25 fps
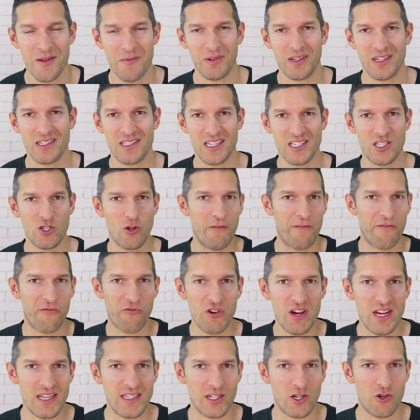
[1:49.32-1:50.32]
Because it's not
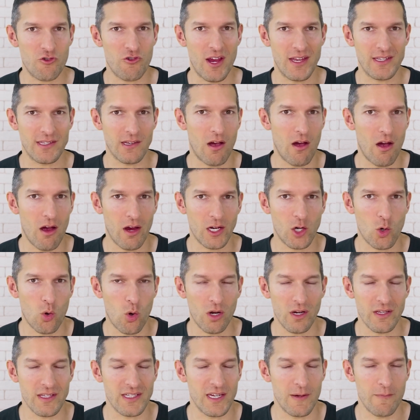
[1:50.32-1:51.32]
free to create a high
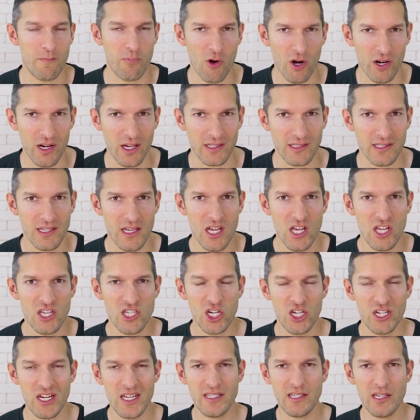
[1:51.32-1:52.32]
quality product. So
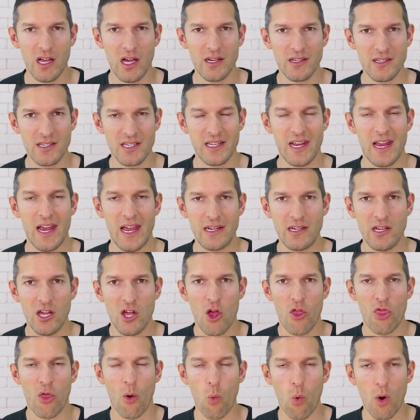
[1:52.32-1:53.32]
you need to understand
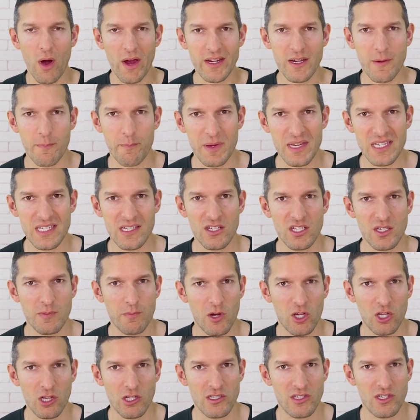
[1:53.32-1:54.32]
the wider business
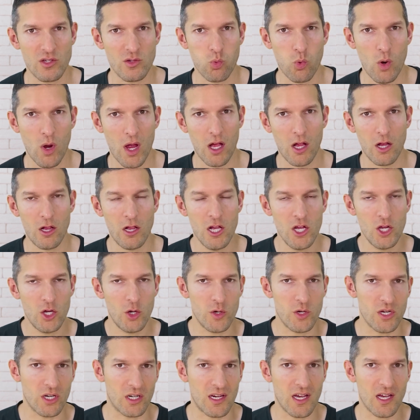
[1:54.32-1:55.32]
models as well. Who
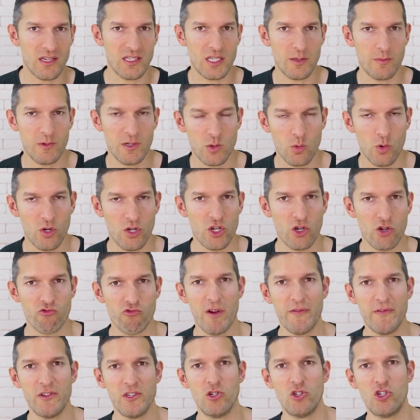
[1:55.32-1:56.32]
are your customers? What are your
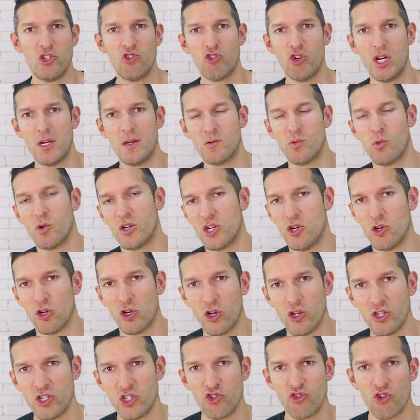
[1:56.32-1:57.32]
revenue streams? What are your
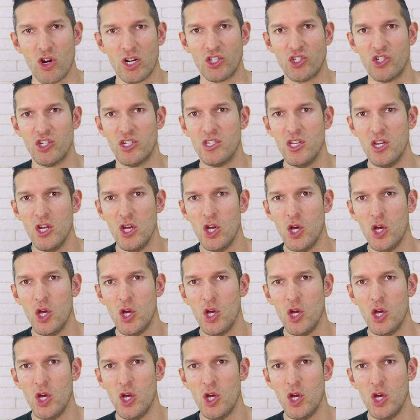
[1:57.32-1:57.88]
cost structures?